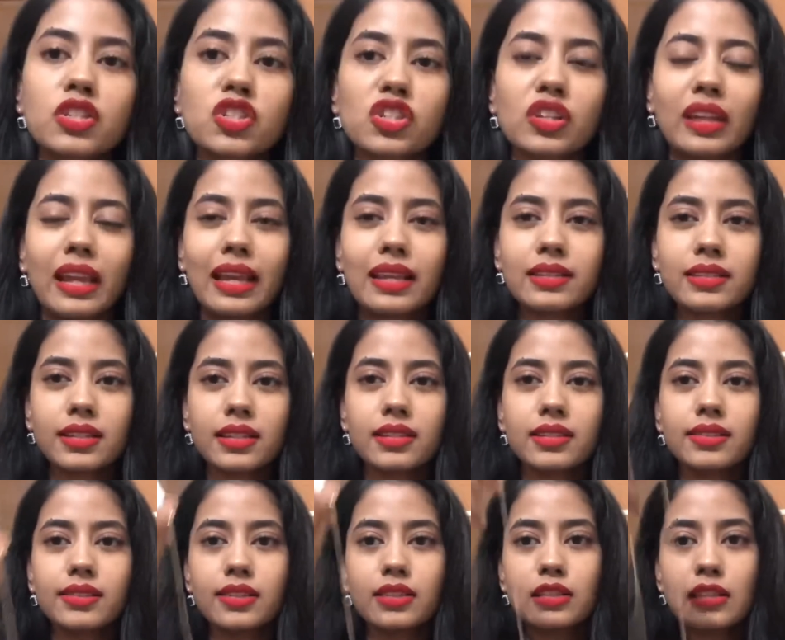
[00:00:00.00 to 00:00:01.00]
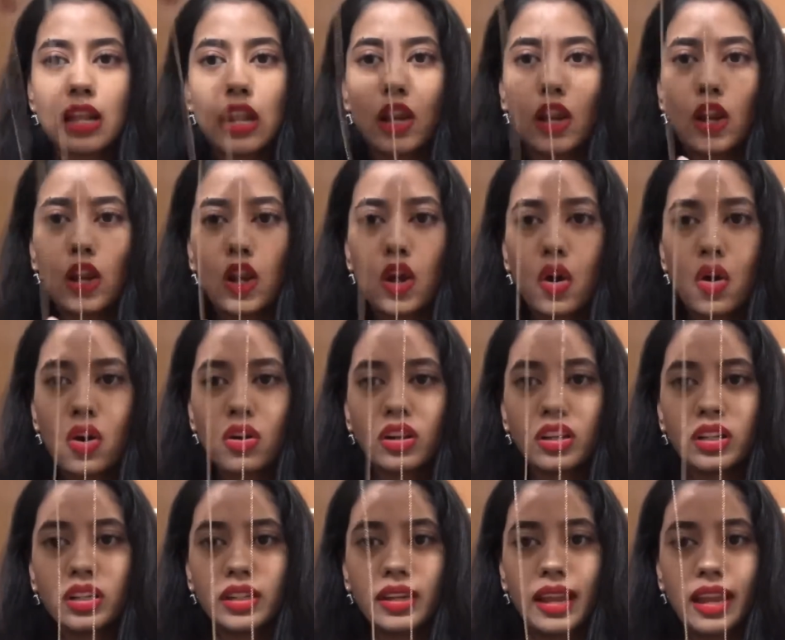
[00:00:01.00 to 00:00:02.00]
so next is this
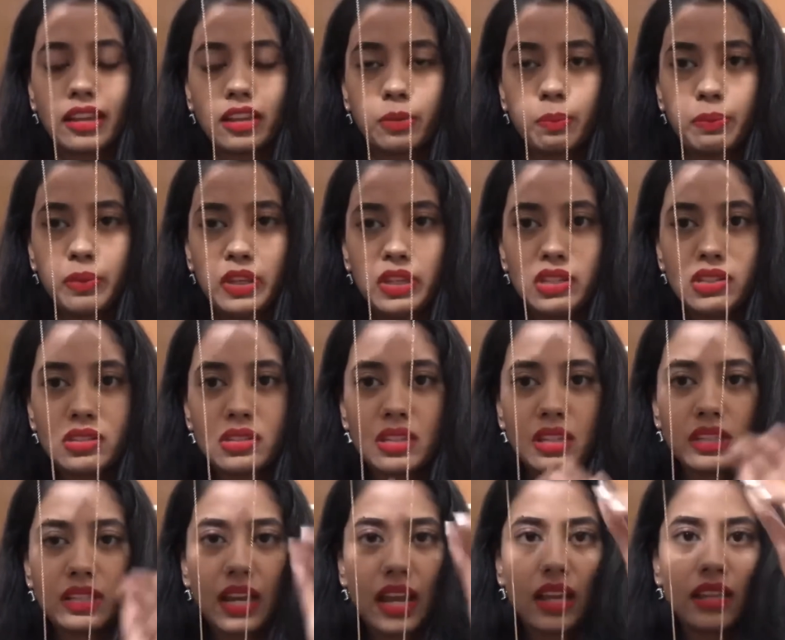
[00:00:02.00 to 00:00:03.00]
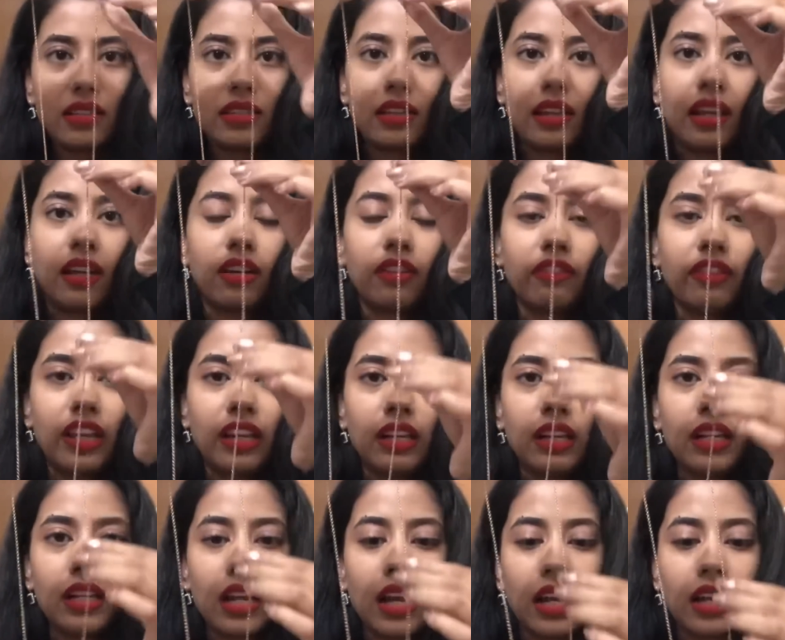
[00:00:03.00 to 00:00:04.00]
long neck piece it has like a
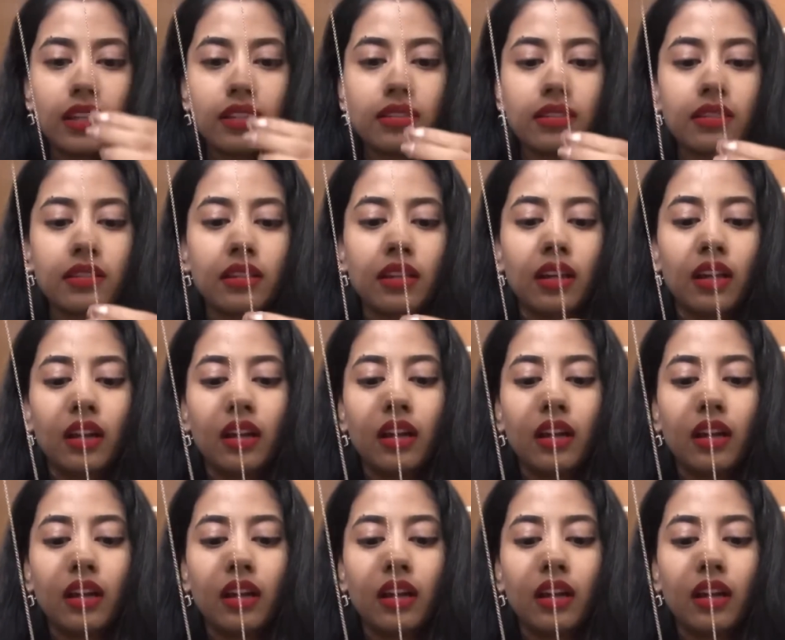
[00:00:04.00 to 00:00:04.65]
very nice